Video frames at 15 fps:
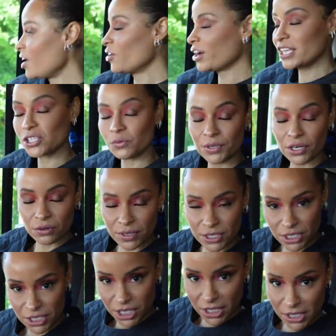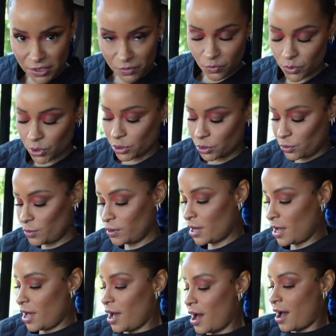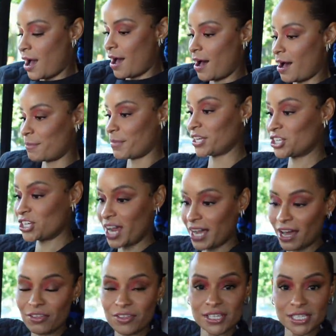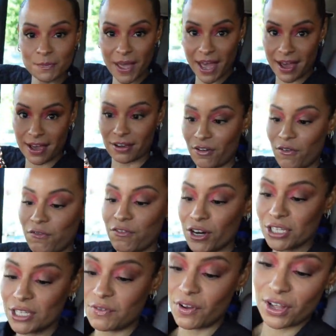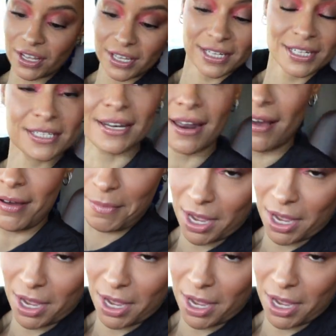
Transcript: Okay, so we are going to Jason Wu. Check out this bag. First of all, it is not